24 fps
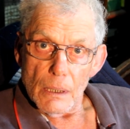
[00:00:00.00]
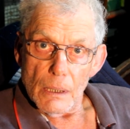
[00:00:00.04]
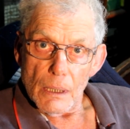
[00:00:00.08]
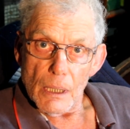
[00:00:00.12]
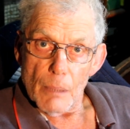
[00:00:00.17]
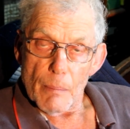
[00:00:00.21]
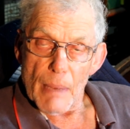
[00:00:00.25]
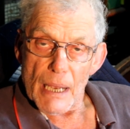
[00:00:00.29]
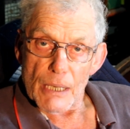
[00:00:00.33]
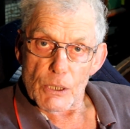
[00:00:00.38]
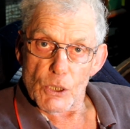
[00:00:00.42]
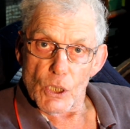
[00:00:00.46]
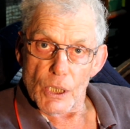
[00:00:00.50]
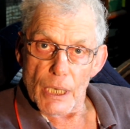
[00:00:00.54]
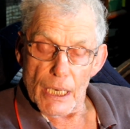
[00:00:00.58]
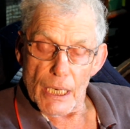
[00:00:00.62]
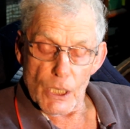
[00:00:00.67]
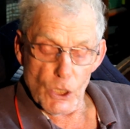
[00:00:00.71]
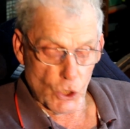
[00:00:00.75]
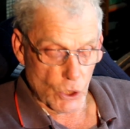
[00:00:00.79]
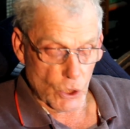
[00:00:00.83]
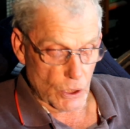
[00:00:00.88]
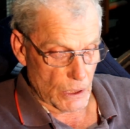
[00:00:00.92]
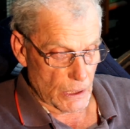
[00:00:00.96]

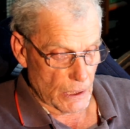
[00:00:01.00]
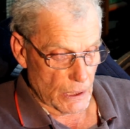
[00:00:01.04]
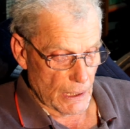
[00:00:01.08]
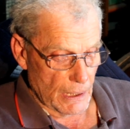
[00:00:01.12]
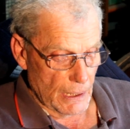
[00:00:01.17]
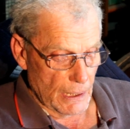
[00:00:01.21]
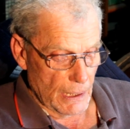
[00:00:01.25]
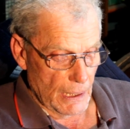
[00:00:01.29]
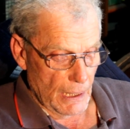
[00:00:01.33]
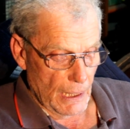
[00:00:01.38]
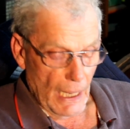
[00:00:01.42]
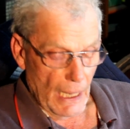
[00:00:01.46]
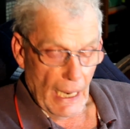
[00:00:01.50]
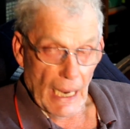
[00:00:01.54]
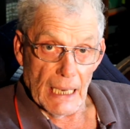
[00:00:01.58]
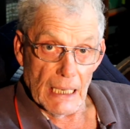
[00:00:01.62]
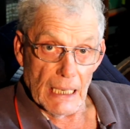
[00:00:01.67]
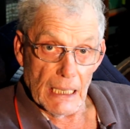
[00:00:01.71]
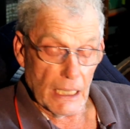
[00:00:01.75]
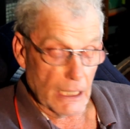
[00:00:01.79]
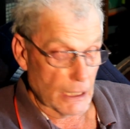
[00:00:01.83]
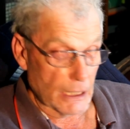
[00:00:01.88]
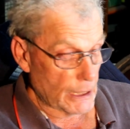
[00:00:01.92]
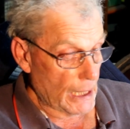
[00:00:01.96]
imaginations.
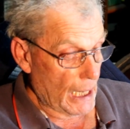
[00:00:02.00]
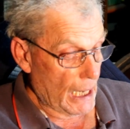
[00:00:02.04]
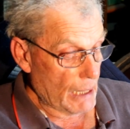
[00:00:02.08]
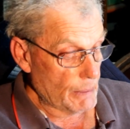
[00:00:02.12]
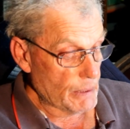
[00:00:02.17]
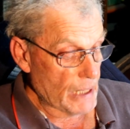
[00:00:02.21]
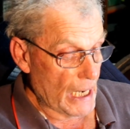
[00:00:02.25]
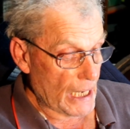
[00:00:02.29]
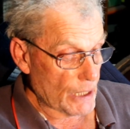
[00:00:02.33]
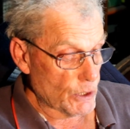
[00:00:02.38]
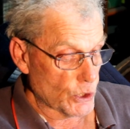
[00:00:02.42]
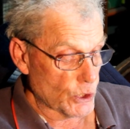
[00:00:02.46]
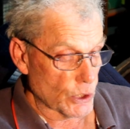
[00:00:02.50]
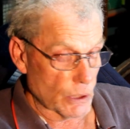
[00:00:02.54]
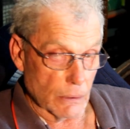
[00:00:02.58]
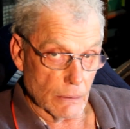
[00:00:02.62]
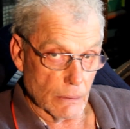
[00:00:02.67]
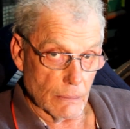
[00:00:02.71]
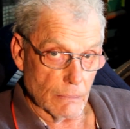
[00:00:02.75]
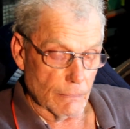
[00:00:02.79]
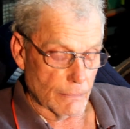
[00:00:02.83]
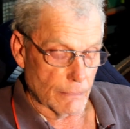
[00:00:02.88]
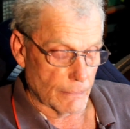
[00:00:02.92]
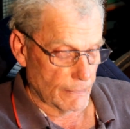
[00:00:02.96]
Alien abduction.
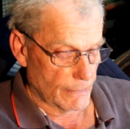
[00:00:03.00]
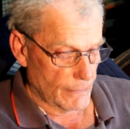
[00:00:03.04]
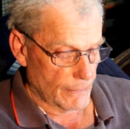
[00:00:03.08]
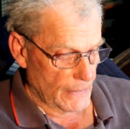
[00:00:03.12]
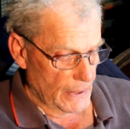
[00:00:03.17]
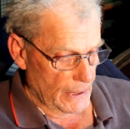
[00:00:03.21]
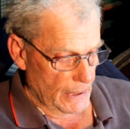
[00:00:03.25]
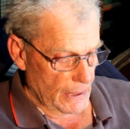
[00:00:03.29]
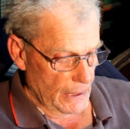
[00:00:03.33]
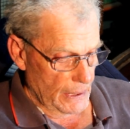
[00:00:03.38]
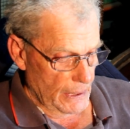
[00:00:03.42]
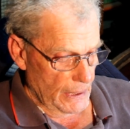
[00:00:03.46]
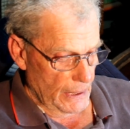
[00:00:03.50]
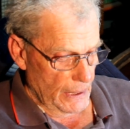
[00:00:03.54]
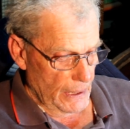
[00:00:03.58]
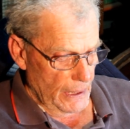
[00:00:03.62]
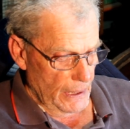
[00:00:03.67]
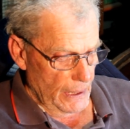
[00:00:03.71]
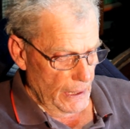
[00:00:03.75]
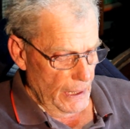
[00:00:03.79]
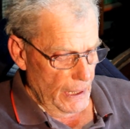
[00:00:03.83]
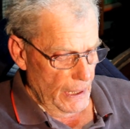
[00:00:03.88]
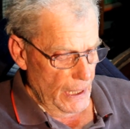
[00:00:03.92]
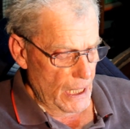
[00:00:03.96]

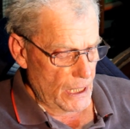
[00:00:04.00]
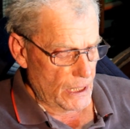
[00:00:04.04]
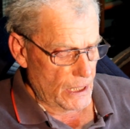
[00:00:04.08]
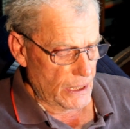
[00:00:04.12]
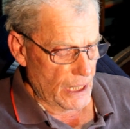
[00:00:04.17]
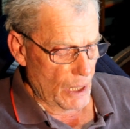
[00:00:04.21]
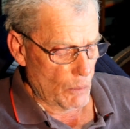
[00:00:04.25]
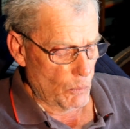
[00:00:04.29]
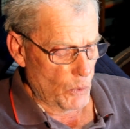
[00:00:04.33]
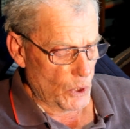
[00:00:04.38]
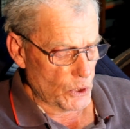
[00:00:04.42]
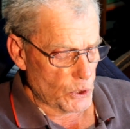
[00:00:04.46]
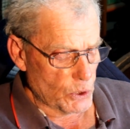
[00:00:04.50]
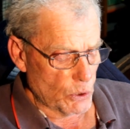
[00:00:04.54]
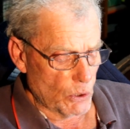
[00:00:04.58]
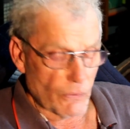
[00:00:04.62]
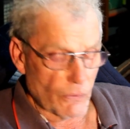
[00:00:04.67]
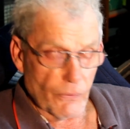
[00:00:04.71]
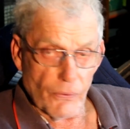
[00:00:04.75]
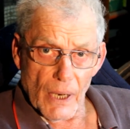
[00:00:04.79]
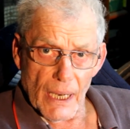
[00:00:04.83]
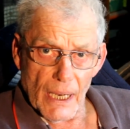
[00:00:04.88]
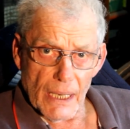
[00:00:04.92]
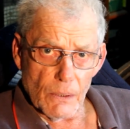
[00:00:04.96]
Isn't that what you're
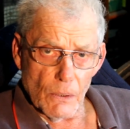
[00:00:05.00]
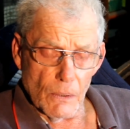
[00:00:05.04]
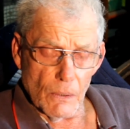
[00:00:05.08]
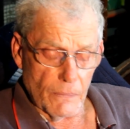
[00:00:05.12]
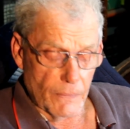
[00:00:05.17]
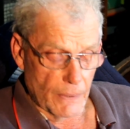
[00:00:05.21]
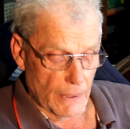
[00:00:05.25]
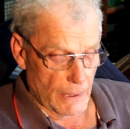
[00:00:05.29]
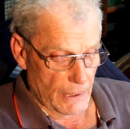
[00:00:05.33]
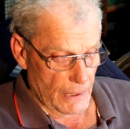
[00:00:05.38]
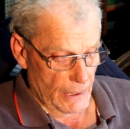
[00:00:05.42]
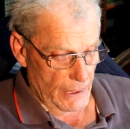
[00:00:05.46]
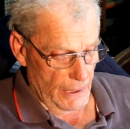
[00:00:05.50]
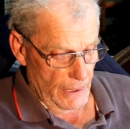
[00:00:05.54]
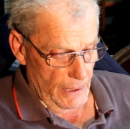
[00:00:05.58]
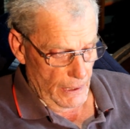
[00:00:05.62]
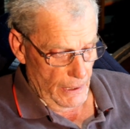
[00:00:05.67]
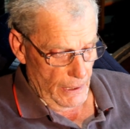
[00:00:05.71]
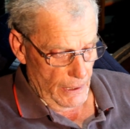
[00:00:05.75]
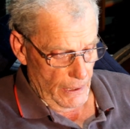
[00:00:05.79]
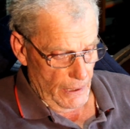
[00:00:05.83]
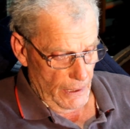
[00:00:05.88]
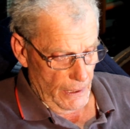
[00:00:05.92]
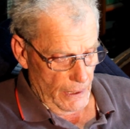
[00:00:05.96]
afraid of?
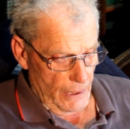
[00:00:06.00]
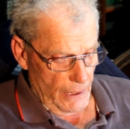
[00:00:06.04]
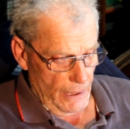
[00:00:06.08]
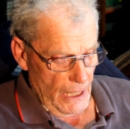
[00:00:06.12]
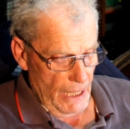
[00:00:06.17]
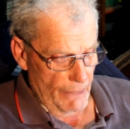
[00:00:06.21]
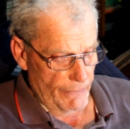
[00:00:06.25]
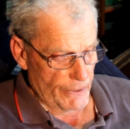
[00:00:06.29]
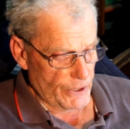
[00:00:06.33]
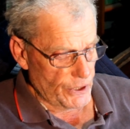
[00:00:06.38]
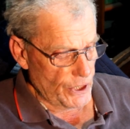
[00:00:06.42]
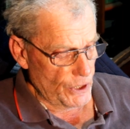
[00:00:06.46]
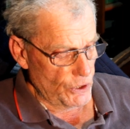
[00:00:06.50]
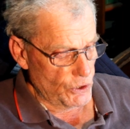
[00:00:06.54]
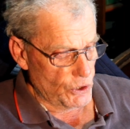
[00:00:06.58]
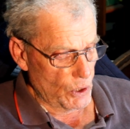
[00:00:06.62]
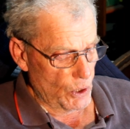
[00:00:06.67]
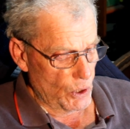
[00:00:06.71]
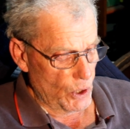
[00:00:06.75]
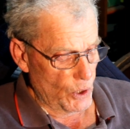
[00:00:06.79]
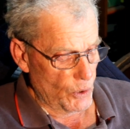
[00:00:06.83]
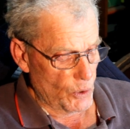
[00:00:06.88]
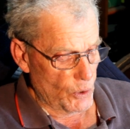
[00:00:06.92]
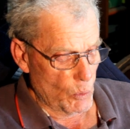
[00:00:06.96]
Ever since
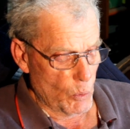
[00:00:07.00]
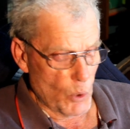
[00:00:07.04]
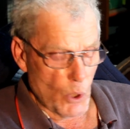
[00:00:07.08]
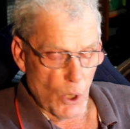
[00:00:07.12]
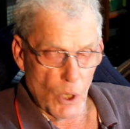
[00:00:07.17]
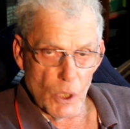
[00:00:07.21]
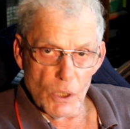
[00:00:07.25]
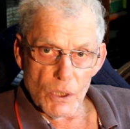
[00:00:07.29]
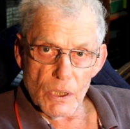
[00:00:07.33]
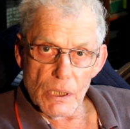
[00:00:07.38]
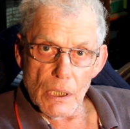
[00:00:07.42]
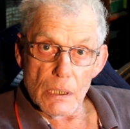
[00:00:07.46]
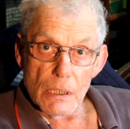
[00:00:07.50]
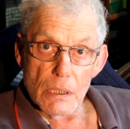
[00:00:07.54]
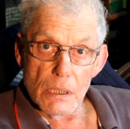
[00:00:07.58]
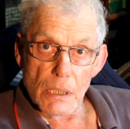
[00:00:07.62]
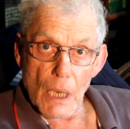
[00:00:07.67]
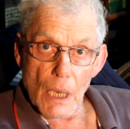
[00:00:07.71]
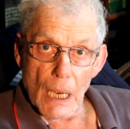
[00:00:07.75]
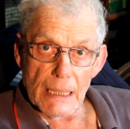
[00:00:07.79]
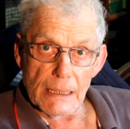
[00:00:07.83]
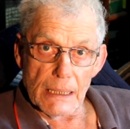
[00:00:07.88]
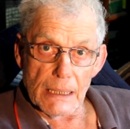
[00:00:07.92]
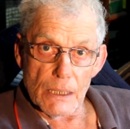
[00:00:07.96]
you heard the words
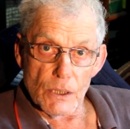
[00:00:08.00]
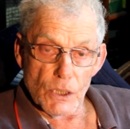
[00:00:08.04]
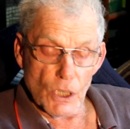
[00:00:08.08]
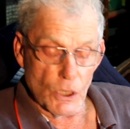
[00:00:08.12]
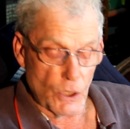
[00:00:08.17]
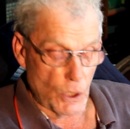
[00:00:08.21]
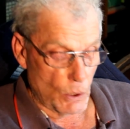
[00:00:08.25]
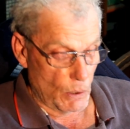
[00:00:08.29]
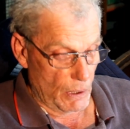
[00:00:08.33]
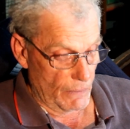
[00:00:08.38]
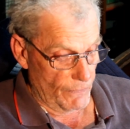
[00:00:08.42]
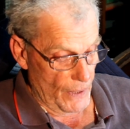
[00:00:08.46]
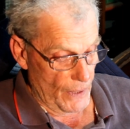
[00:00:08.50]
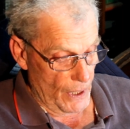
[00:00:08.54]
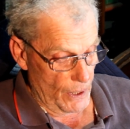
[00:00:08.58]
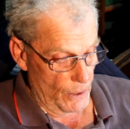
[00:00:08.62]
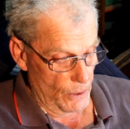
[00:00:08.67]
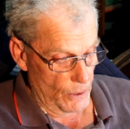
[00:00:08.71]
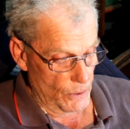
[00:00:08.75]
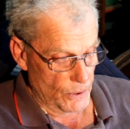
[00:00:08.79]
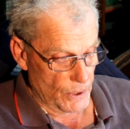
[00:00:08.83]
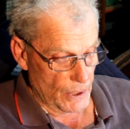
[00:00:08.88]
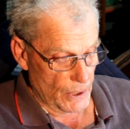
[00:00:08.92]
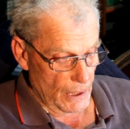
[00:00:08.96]
sightings and
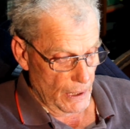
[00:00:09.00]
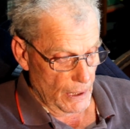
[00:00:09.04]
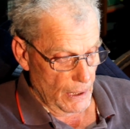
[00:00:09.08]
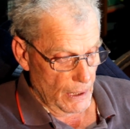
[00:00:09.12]
UFOs